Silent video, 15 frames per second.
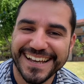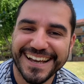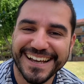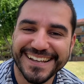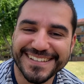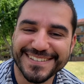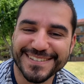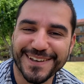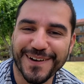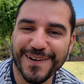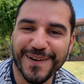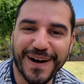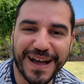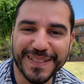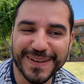And
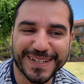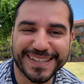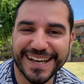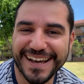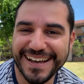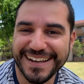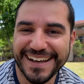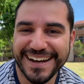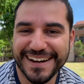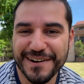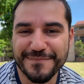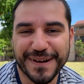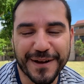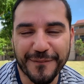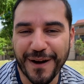so I looked at
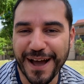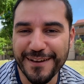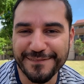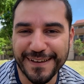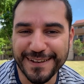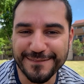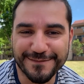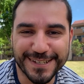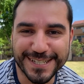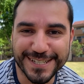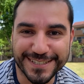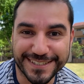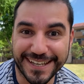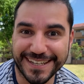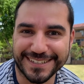uh, my wife and we
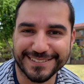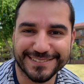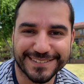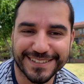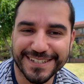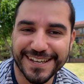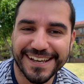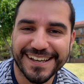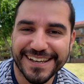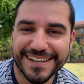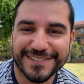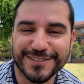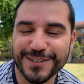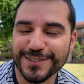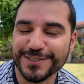just like
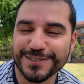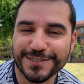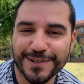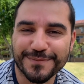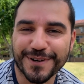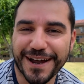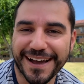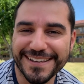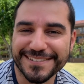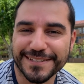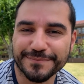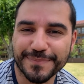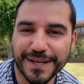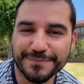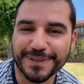so surprised
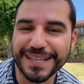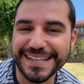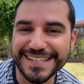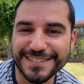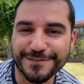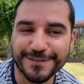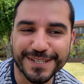and, and pleased.